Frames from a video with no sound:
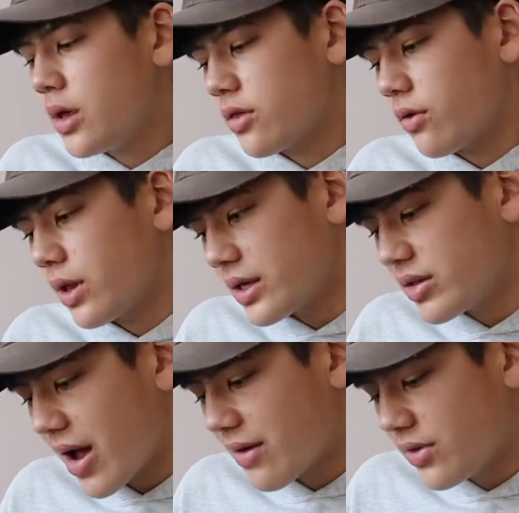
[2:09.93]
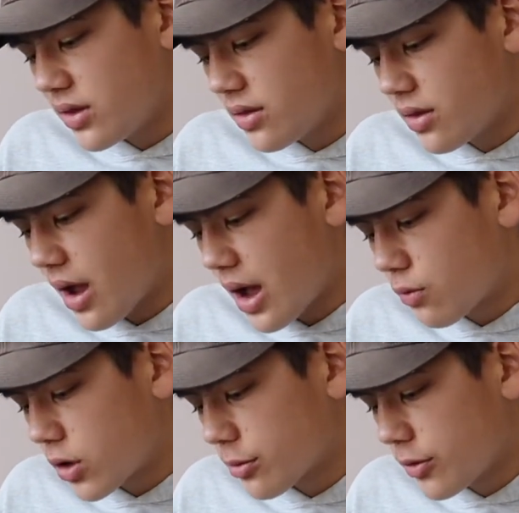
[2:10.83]
So I like to have these
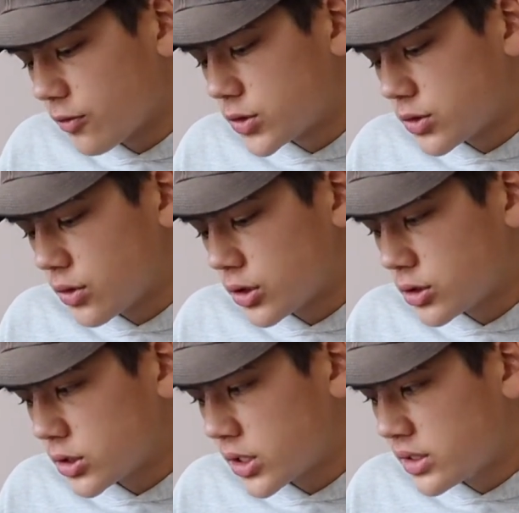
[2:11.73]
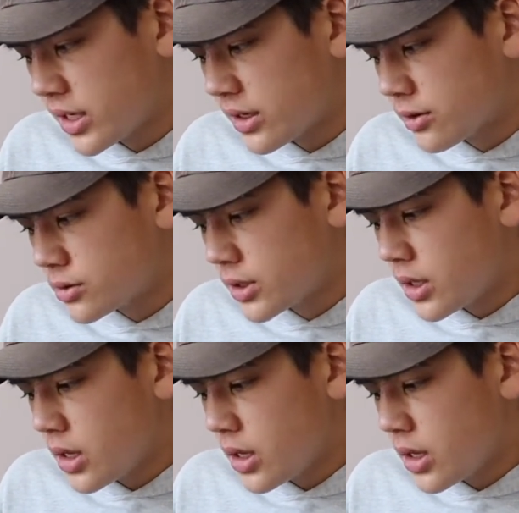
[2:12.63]
non-waterproof storage containers.